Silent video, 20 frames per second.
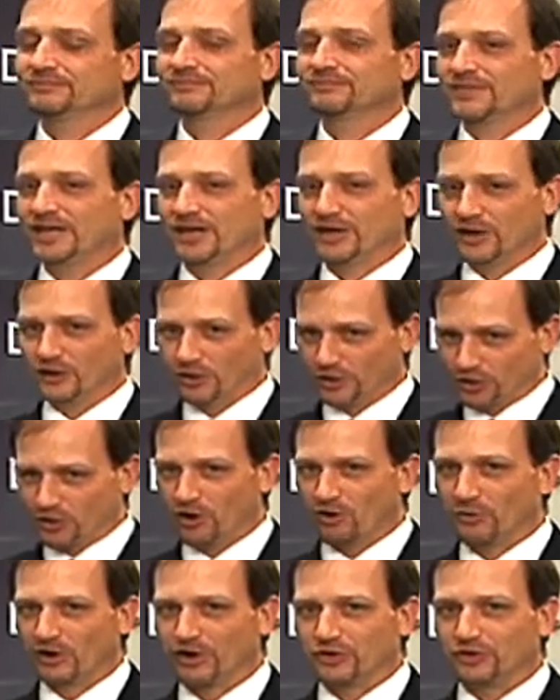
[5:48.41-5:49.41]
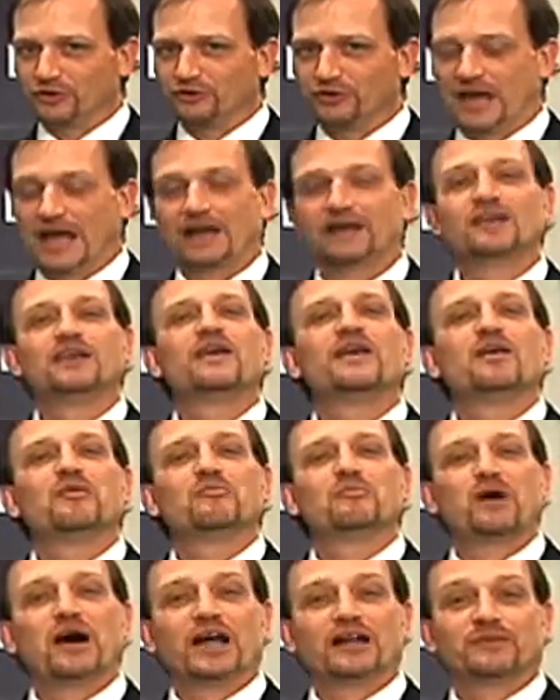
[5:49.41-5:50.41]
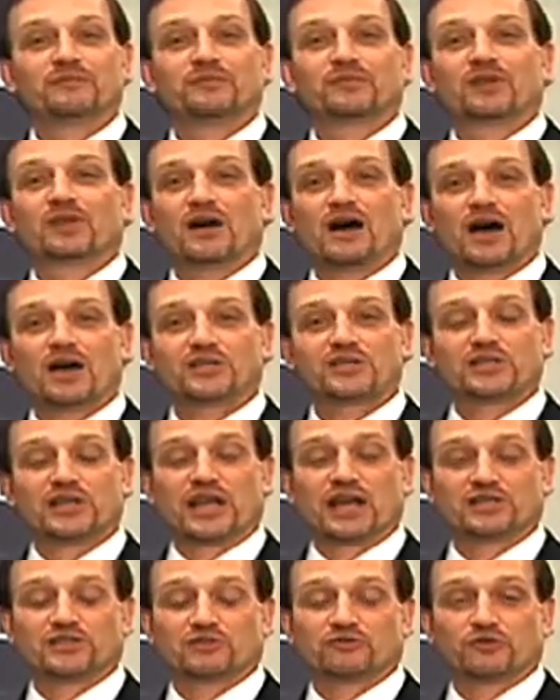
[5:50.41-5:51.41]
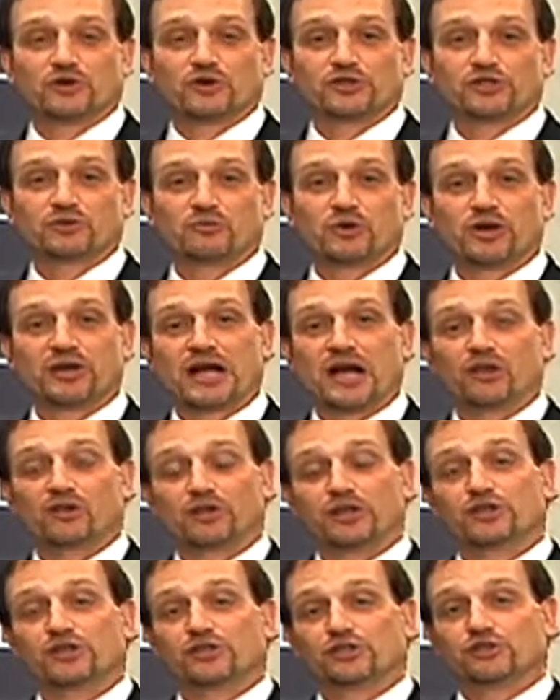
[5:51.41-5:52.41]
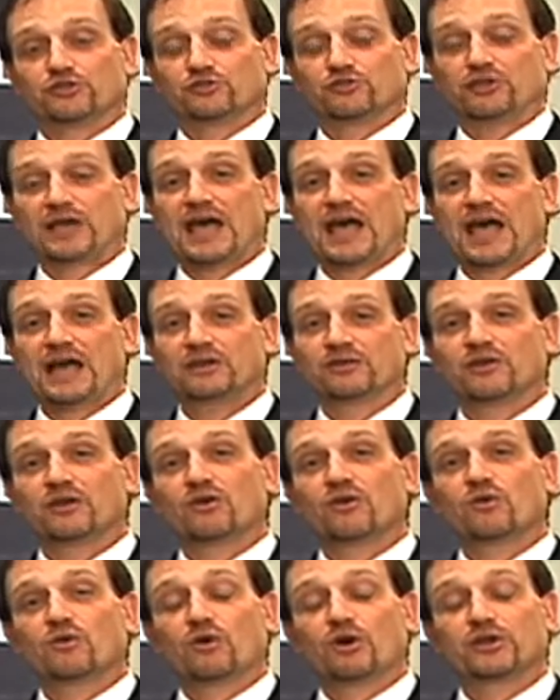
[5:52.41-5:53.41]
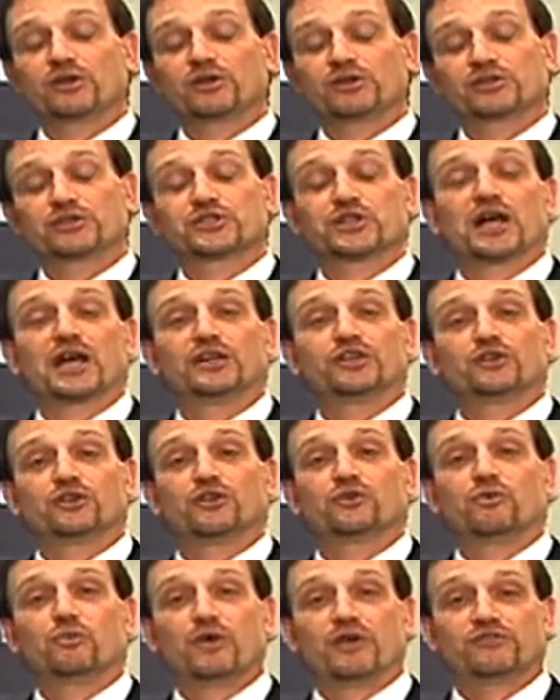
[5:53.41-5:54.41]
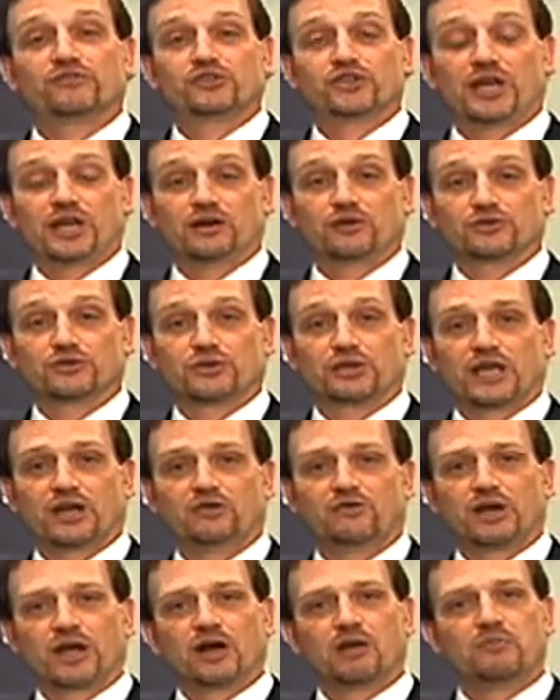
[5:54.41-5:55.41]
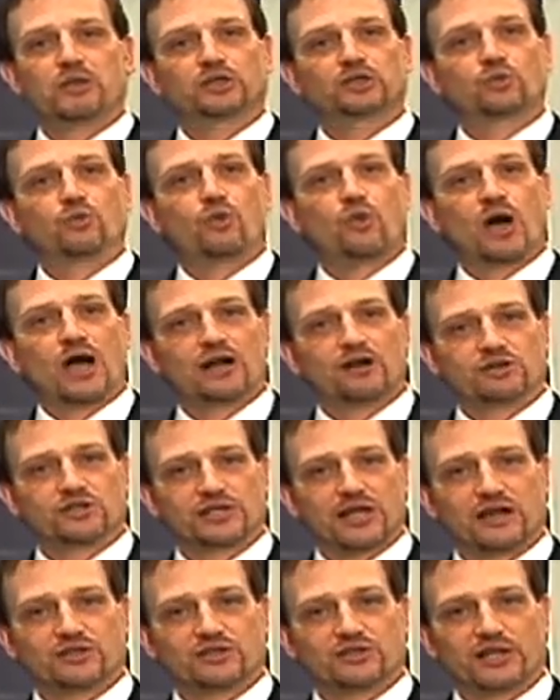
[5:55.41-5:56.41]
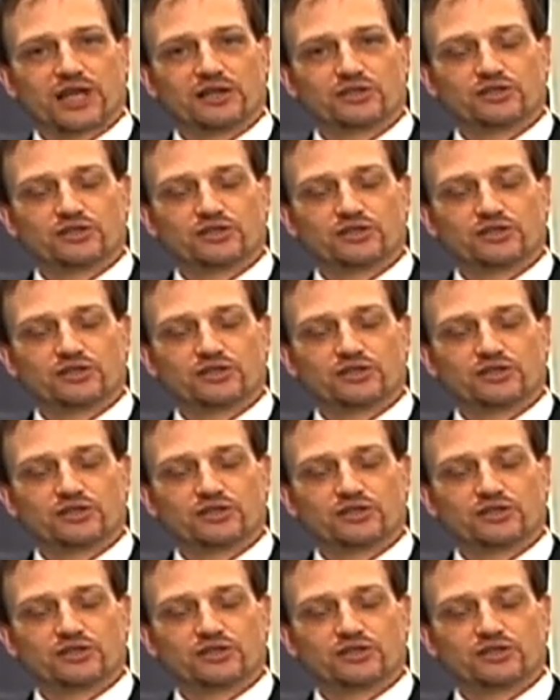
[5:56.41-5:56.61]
I know you all want to do that. But Odyssey has a version where not only can you do that, or you can decide to do width channels and create a much wider soundstage.